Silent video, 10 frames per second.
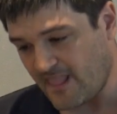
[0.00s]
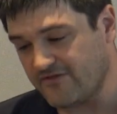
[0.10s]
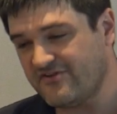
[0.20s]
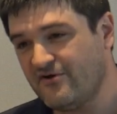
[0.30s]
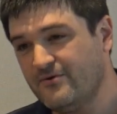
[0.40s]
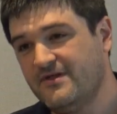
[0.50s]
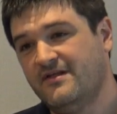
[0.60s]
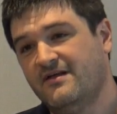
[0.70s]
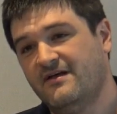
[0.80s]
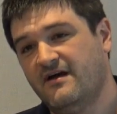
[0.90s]
So
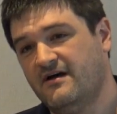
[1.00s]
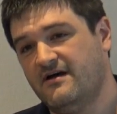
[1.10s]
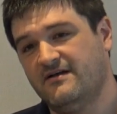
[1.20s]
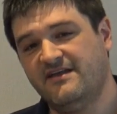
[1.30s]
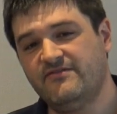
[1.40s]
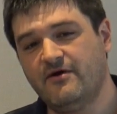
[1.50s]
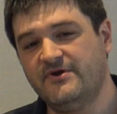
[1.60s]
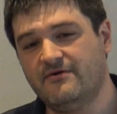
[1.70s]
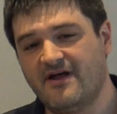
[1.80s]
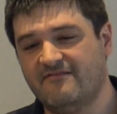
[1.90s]
even though we
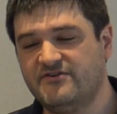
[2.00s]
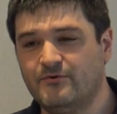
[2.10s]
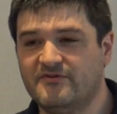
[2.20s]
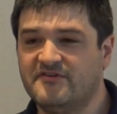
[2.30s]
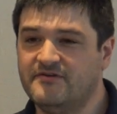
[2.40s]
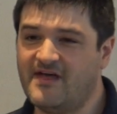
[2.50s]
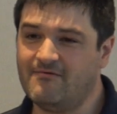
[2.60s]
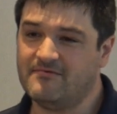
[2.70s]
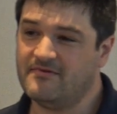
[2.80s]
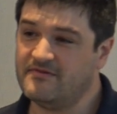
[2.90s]
don't have tools to do
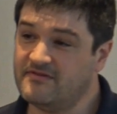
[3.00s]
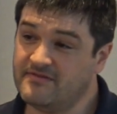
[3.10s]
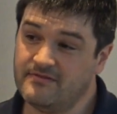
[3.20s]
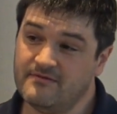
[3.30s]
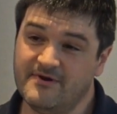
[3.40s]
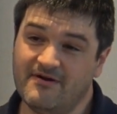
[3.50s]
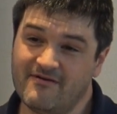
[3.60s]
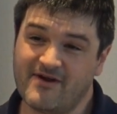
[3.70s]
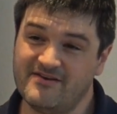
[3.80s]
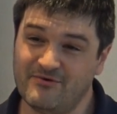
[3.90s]
that, we don't
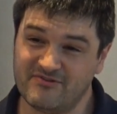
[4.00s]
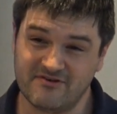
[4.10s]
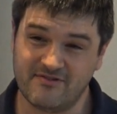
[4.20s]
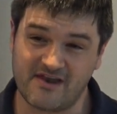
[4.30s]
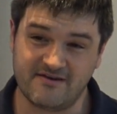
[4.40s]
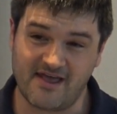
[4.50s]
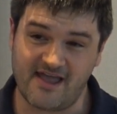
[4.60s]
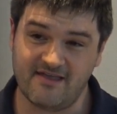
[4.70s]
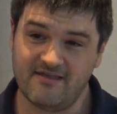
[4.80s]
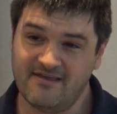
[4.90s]
have great tools to do that
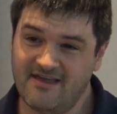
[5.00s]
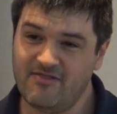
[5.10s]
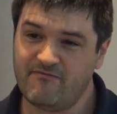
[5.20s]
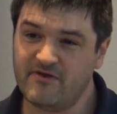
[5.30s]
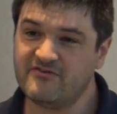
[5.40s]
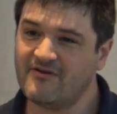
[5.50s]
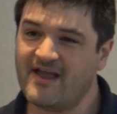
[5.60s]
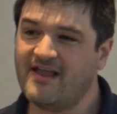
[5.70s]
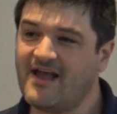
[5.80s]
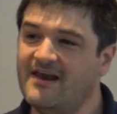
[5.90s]
today. In the future, I
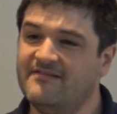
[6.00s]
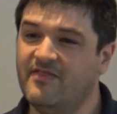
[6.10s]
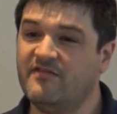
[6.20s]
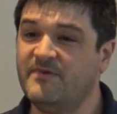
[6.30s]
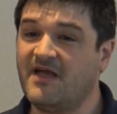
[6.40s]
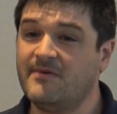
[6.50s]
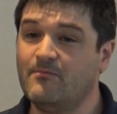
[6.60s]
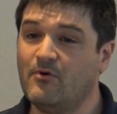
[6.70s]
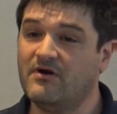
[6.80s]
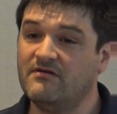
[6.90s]
can kind of see this becoming
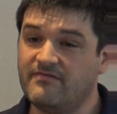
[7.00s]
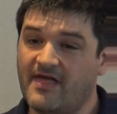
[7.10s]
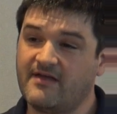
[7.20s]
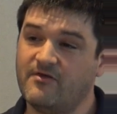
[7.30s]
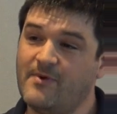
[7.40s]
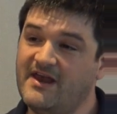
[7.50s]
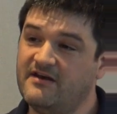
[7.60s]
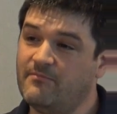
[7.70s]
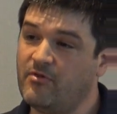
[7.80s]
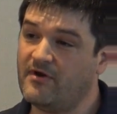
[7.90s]
more of like the way to
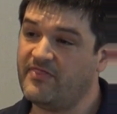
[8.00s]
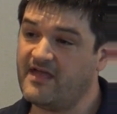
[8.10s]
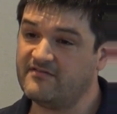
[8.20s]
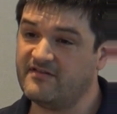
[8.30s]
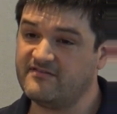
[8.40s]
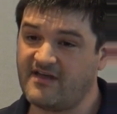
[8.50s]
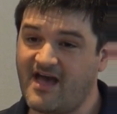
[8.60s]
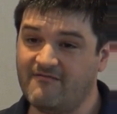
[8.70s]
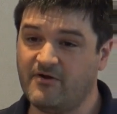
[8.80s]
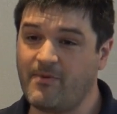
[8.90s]
deploy things is to
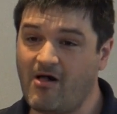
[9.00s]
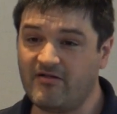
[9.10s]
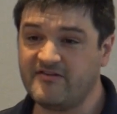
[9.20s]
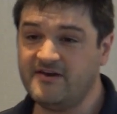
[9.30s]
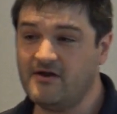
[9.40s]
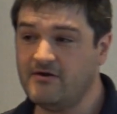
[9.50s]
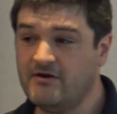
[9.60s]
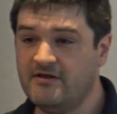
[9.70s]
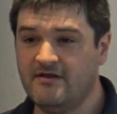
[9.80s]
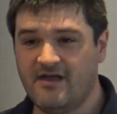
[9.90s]
have your policy node
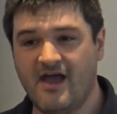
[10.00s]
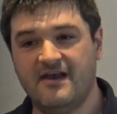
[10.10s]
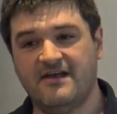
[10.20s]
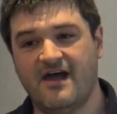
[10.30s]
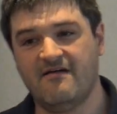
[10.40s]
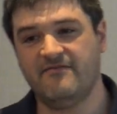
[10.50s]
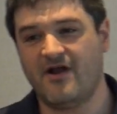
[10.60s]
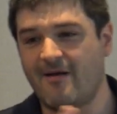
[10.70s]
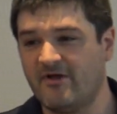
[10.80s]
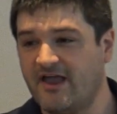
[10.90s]
and to have
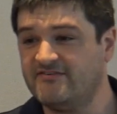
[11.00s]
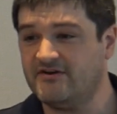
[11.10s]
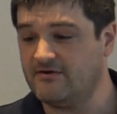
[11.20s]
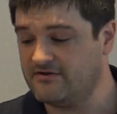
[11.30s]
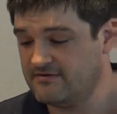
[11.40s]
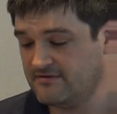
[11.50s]
your application node.